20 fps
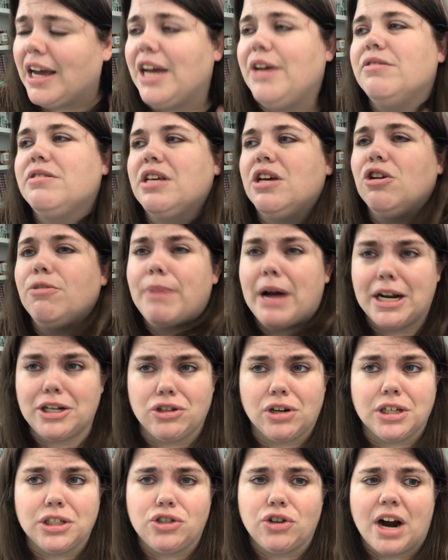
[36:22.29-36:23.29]
He was killed by a
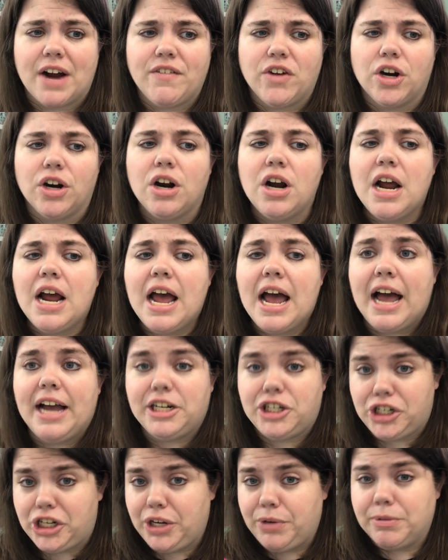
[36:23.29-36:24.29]
drunk driver,
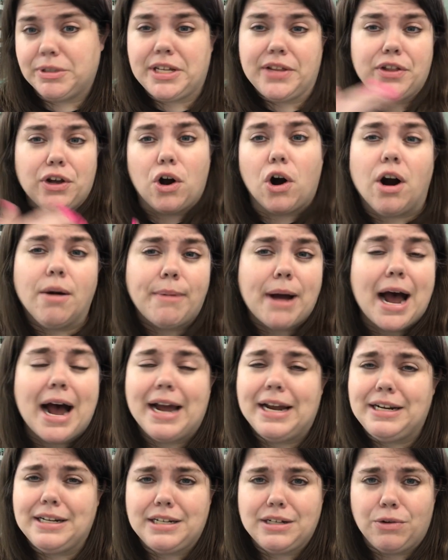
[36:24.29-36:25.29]
and she was in the car
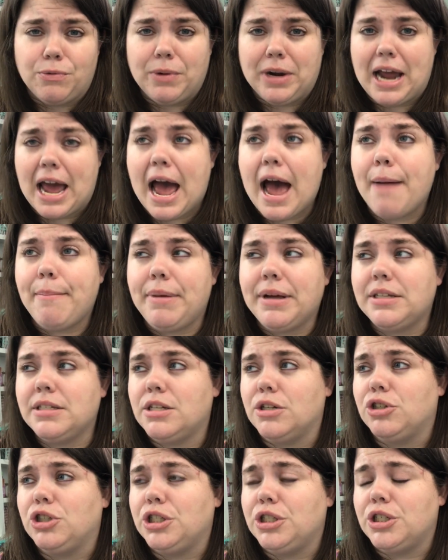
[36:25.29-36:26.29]
behind when it happened,
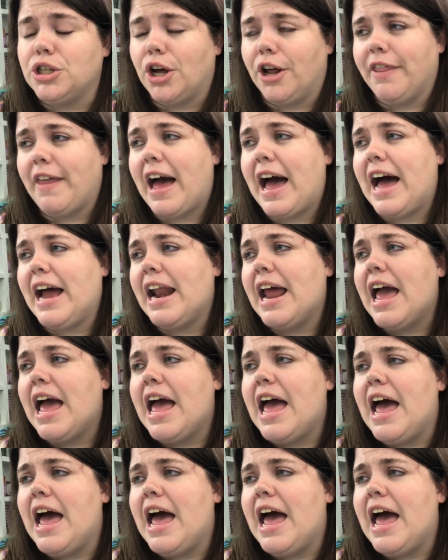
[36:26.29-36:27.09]
so she saw that.